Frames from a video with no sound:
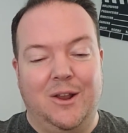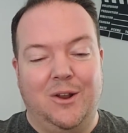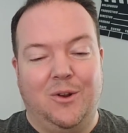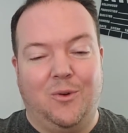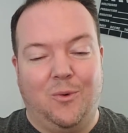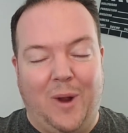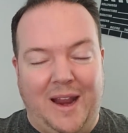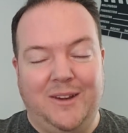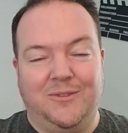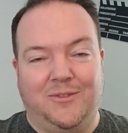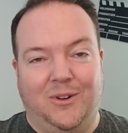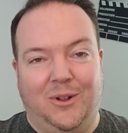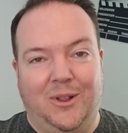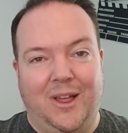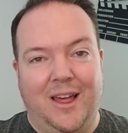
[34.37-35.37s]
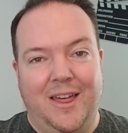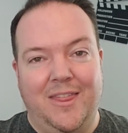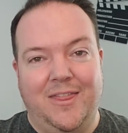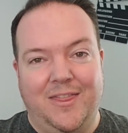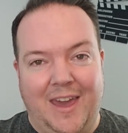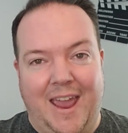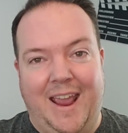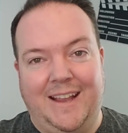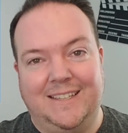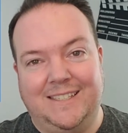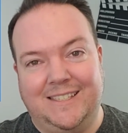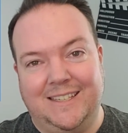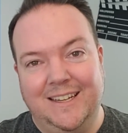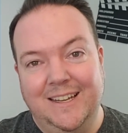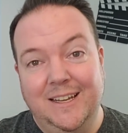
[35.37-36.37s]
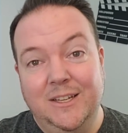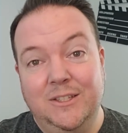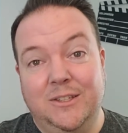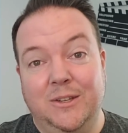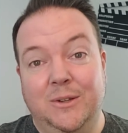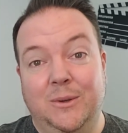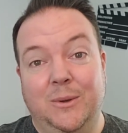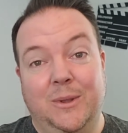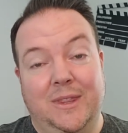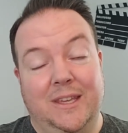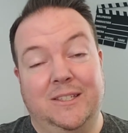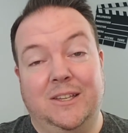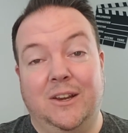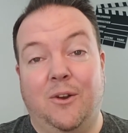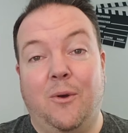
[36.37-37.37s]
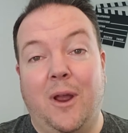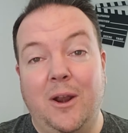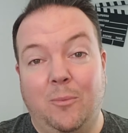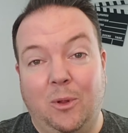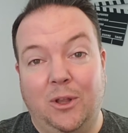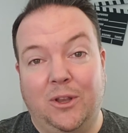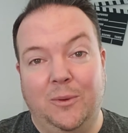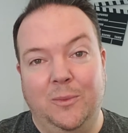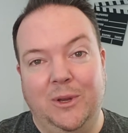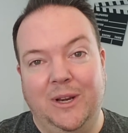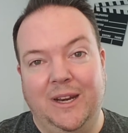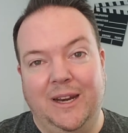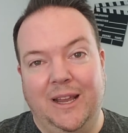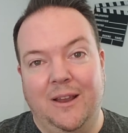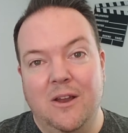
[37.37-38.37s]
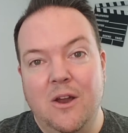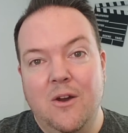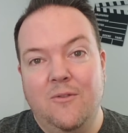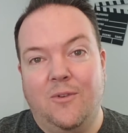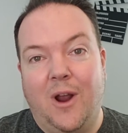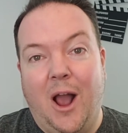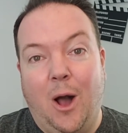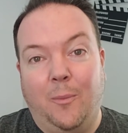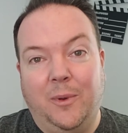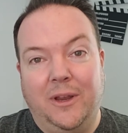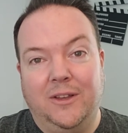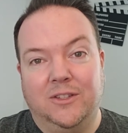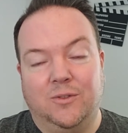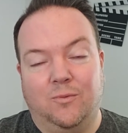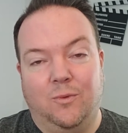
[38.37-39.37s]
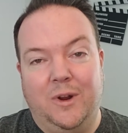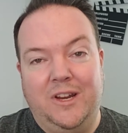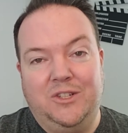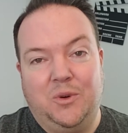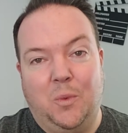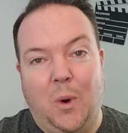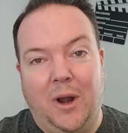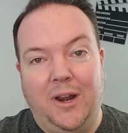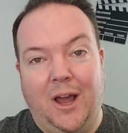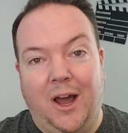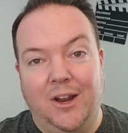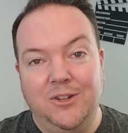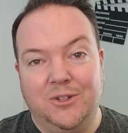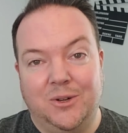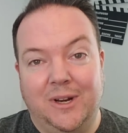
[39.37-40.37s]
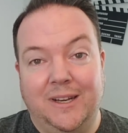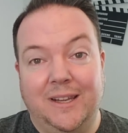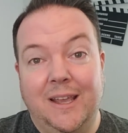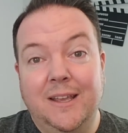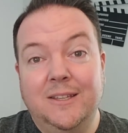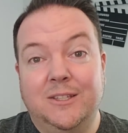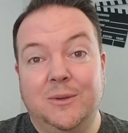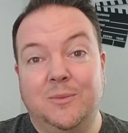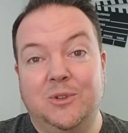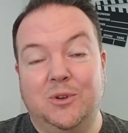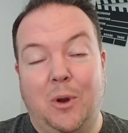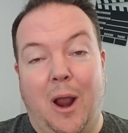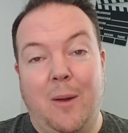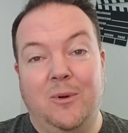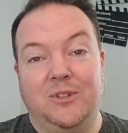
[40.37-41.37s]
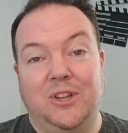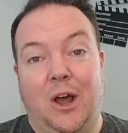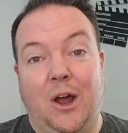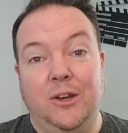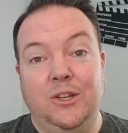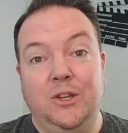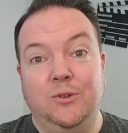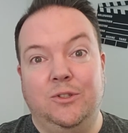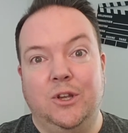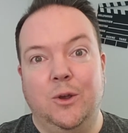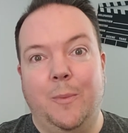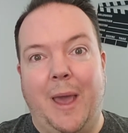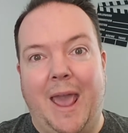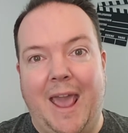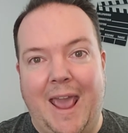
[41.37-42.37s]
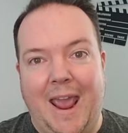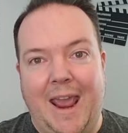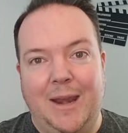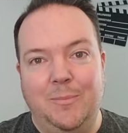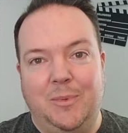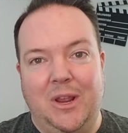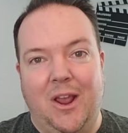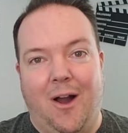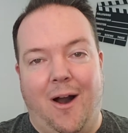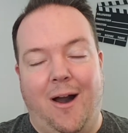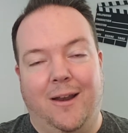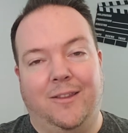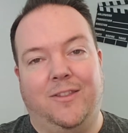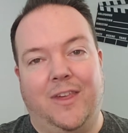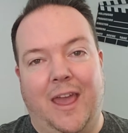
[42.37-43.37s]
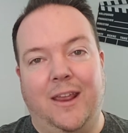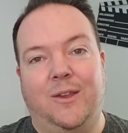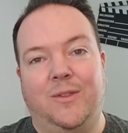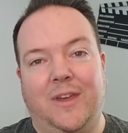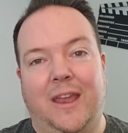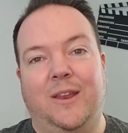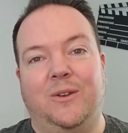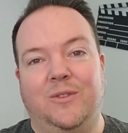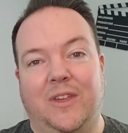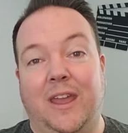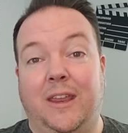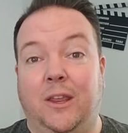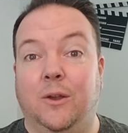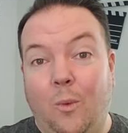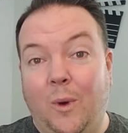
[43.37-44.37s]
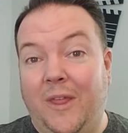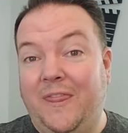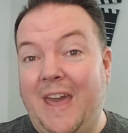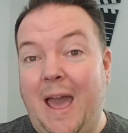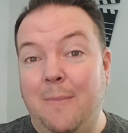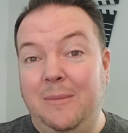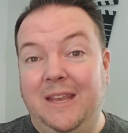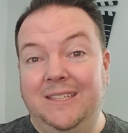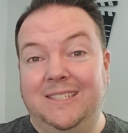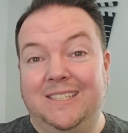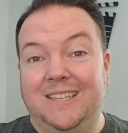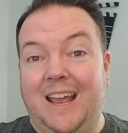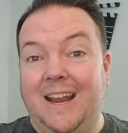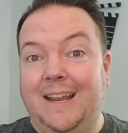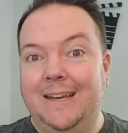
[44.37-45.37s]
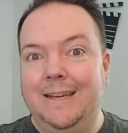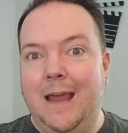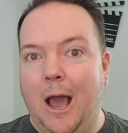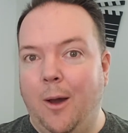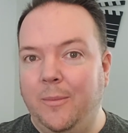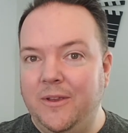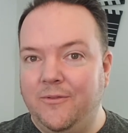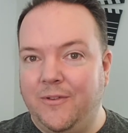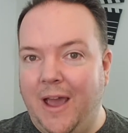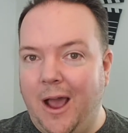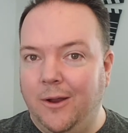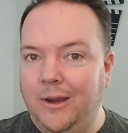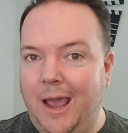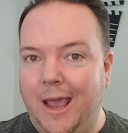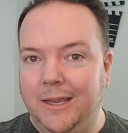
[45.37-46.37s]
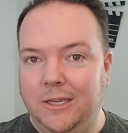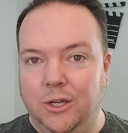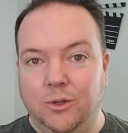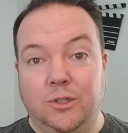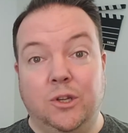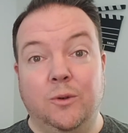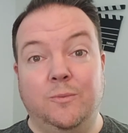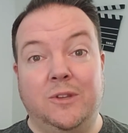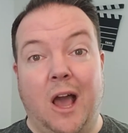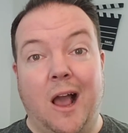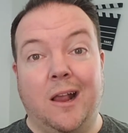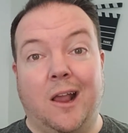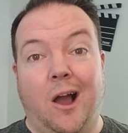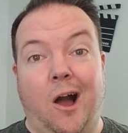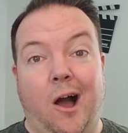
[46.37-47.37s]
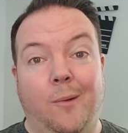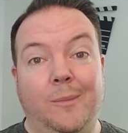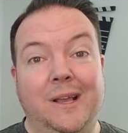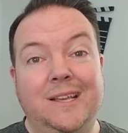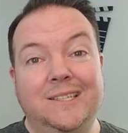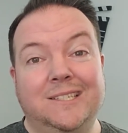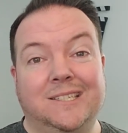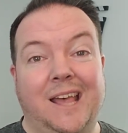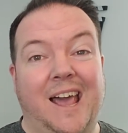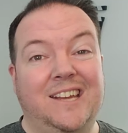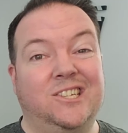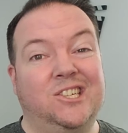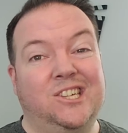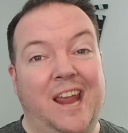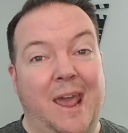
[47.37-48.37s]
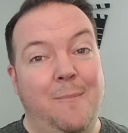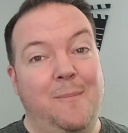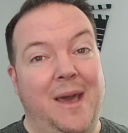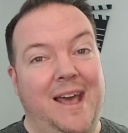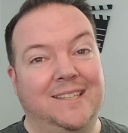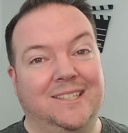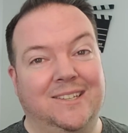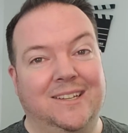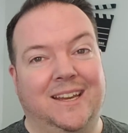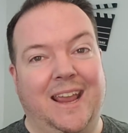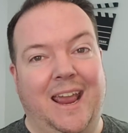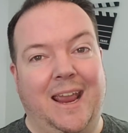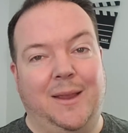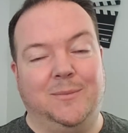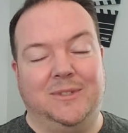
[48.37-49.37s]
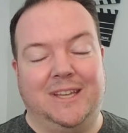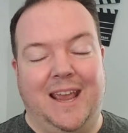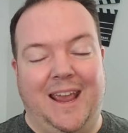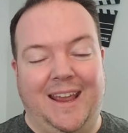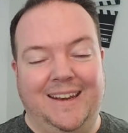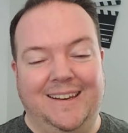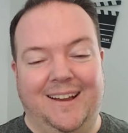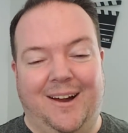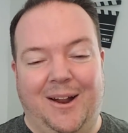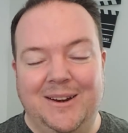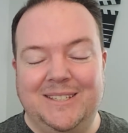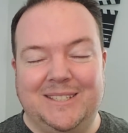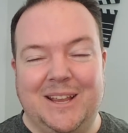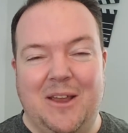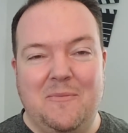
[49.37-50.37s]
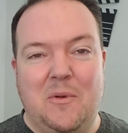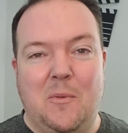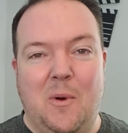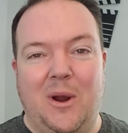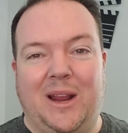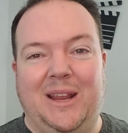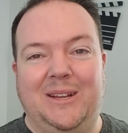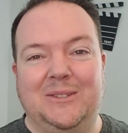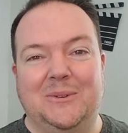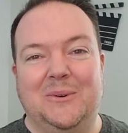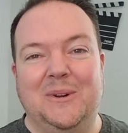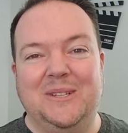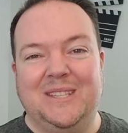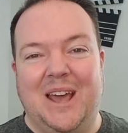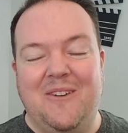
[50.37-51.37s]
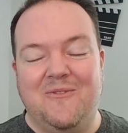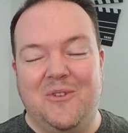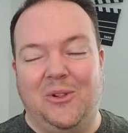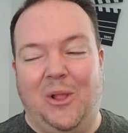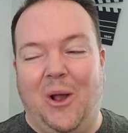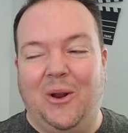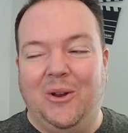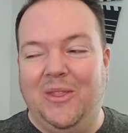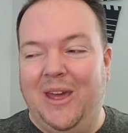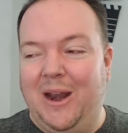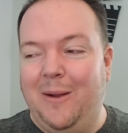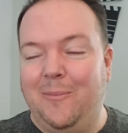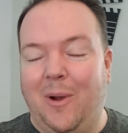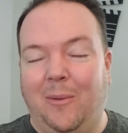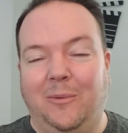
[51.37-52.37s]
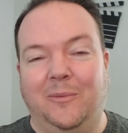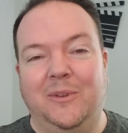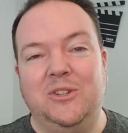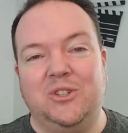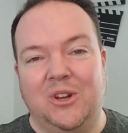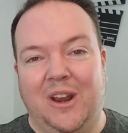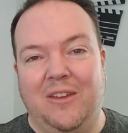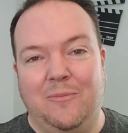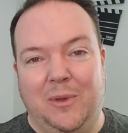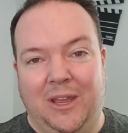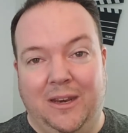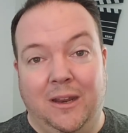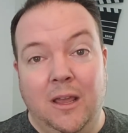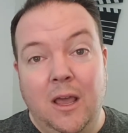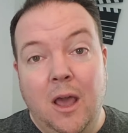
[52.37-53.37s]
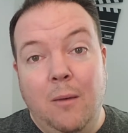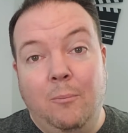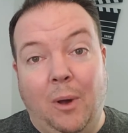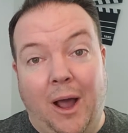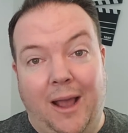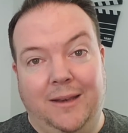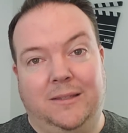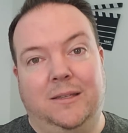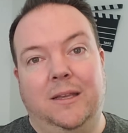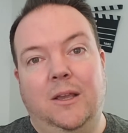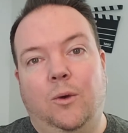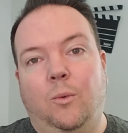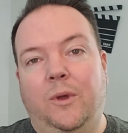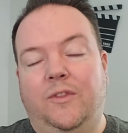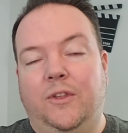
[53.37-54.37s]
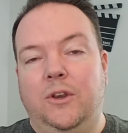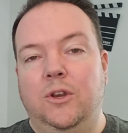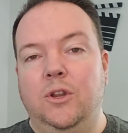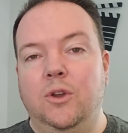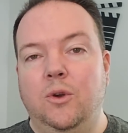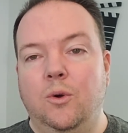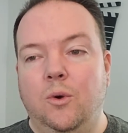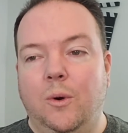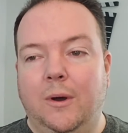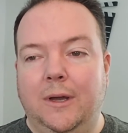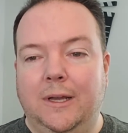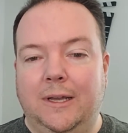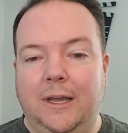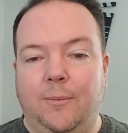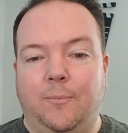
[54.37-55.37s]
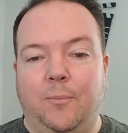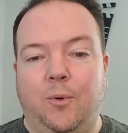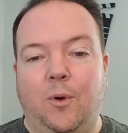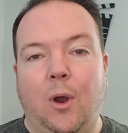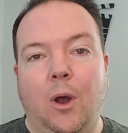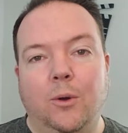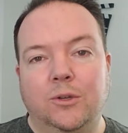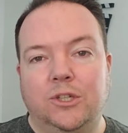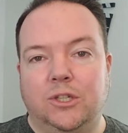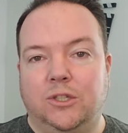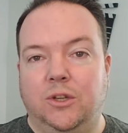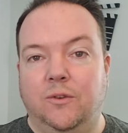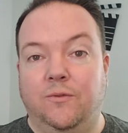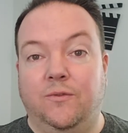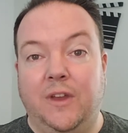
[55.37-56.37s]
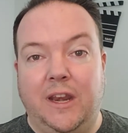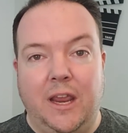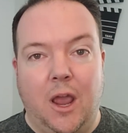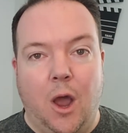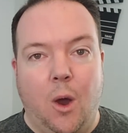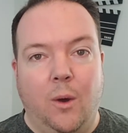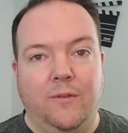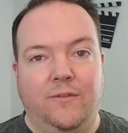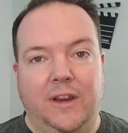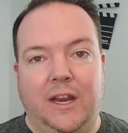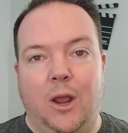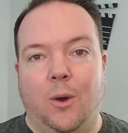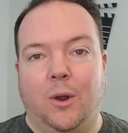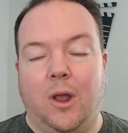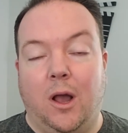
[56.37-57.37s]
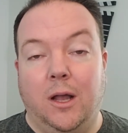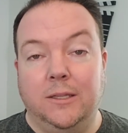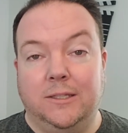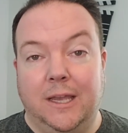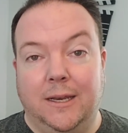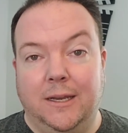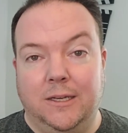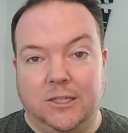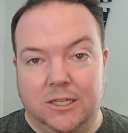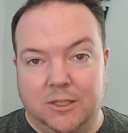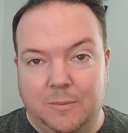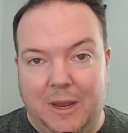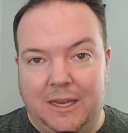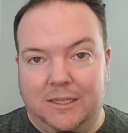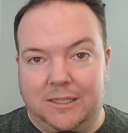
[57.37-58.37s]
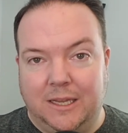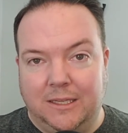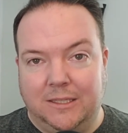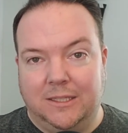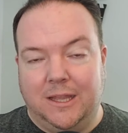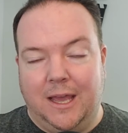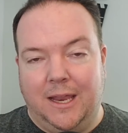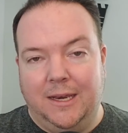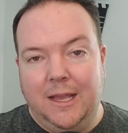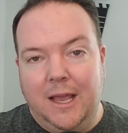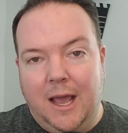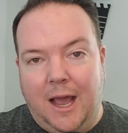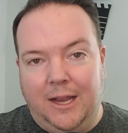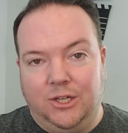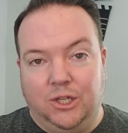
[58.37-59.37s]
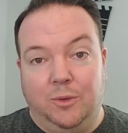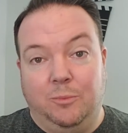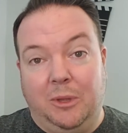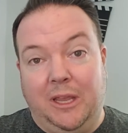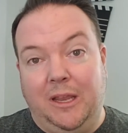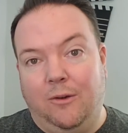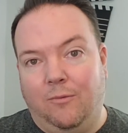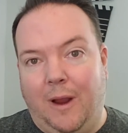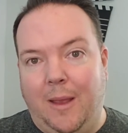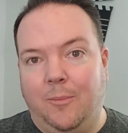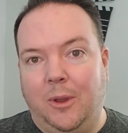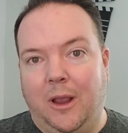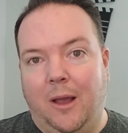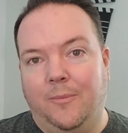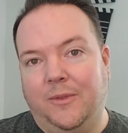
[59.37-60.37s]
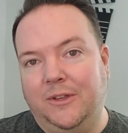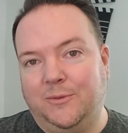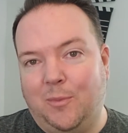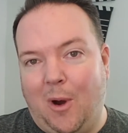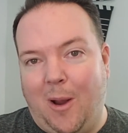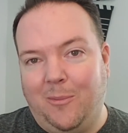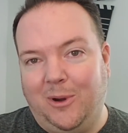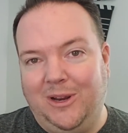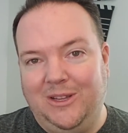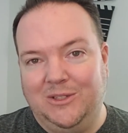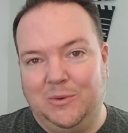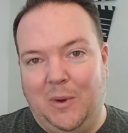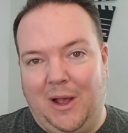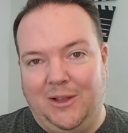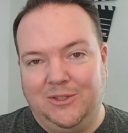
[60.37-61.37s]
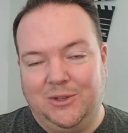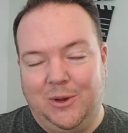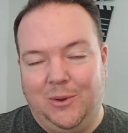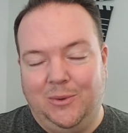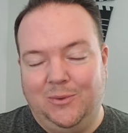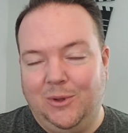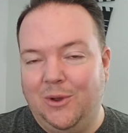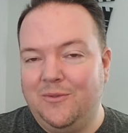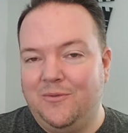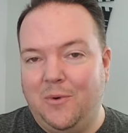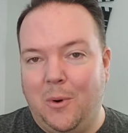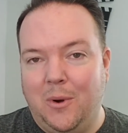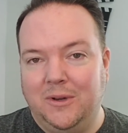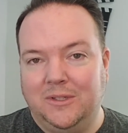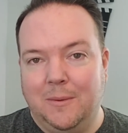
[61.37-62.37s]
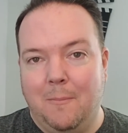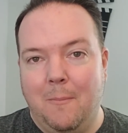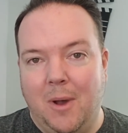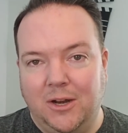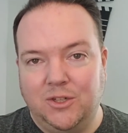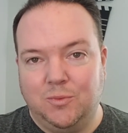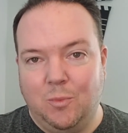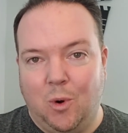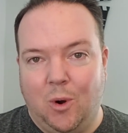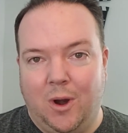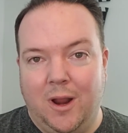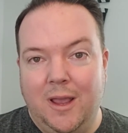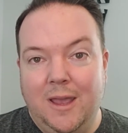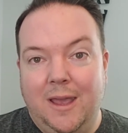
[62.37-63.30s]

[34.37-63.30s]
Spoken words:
grateful thanks to this incredible community for helping us reach 100 subscribers on YouTube and beyond. Thank you, thank you, thank you. What that means is I can now be found at youtube.com/ShambazzleGames. And honestly, I've been working towards that for longer than I probably should have been. But with the new approach to video and video content, it just makes sense that I should be ramping up this property as well. So look forward to much more